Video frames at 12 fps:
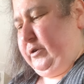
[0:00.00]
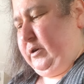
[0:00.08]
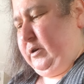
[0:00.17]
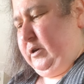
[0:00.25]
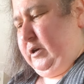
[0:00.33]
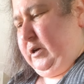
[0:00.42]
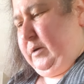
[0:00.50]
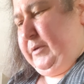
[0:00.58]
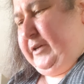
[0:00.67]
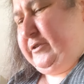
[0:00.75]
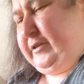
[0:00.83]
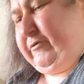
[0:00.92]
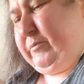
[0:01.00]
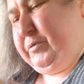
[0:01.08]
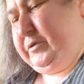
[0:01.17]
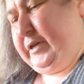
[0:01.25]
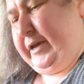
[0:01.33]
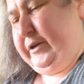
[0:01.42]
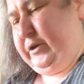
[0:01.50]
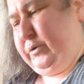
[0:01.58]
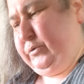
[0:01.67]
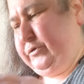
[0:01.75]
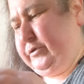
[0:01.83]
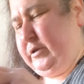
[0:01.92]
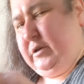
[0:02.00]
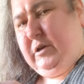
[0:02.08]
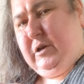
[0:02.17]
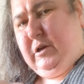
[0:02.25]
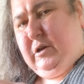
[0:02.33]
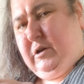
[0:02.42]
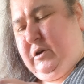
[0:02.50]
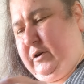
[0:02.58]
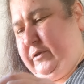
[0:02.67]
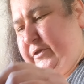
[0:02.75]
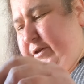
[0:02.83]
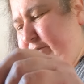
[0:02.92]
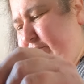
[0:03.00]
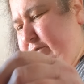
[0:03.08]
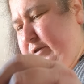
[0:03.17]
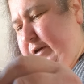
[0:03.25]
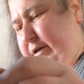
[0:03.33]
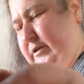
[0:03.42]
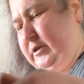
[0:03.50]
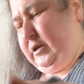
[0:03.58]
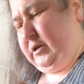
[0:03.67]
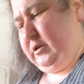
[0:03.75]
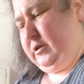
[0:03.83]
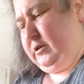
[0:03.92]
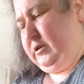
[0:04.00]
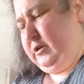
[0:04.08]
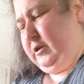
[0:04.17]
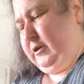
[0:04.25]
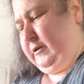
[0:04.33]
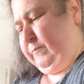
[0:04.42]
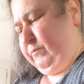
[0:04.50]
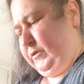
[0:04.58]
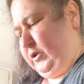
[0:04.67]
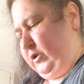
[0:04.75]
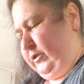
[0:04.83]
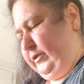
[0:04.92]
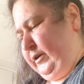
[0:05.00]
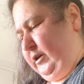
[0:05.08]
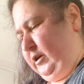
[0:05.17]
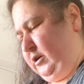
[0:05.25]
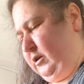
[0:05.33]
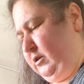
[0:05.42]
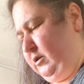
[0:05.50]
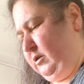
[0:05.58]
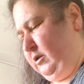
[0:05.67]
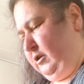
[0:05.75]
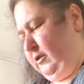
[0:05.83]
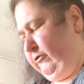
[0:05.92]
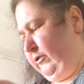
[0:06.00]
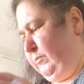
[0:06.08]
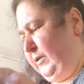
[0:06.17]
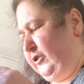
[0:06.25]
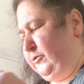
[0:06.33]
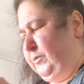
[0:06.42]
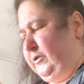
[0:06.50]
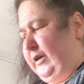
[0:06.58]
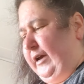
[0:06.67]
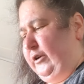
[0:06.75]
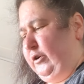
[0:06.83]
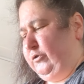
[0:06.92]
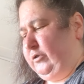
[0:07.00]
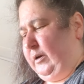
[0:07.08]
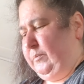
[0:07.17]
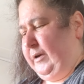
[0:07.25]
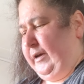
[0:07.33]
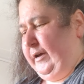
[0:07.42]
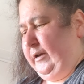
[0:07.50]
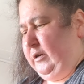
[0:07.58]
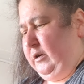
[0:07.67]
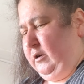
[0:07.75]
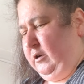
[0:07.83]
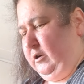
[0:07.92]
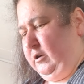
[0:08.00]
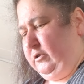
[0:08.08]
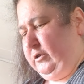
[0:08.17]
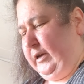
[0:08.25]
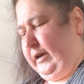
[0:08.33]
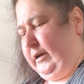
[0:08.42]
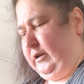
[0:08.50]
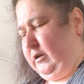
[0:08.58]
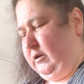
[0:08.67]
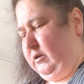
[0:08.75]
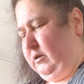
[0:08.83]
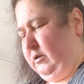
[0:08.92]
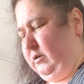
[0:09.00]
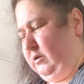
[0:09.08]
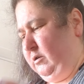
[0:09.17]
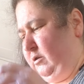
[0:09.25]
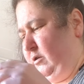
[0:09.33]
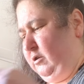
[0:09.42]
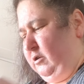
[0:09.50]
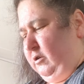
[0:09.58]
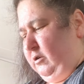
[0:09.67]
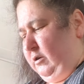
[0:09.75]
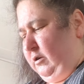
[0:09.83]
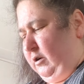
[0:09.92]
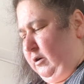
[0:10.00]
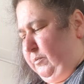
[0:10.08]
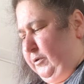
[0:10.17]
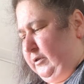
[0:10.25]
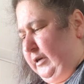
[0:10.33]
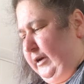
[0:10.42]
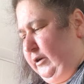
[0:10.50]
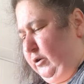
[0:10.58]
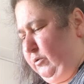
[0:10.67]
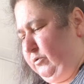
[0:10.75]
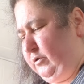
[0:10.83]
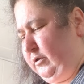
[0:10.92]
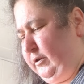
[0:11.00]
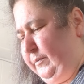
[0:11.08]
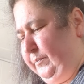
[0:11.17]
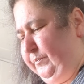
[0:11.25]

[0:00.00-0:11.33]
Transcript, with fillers: Uh, made seven potatoes on this, and on the for the mashed potatoes, I made ten uh, potatoes.